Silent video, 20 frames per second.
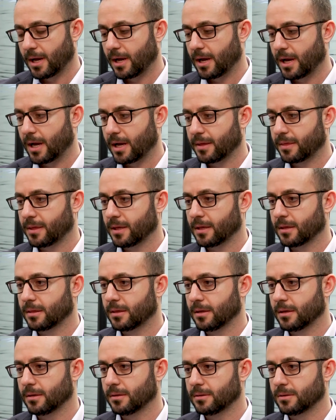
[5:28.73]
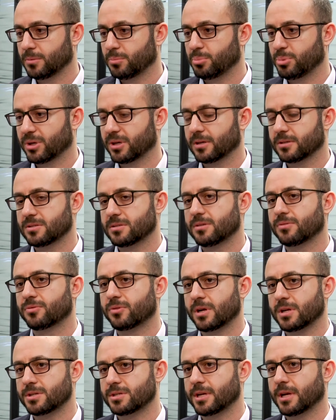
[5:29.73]
Uh, I think the, the biggest
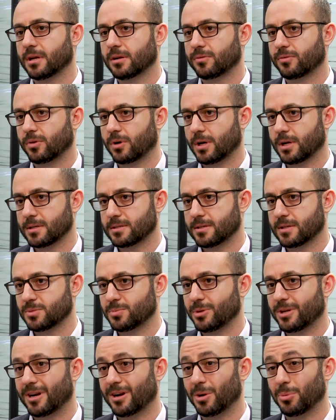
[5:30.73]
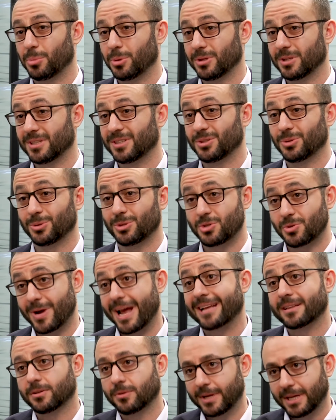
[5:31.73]
differentiator for us has been our ability to
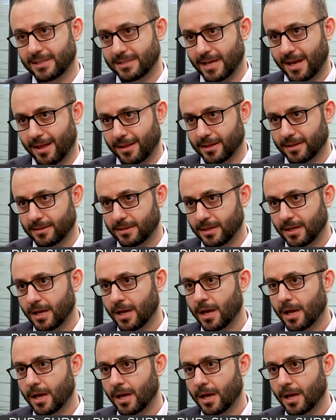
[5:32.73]
attract great talent.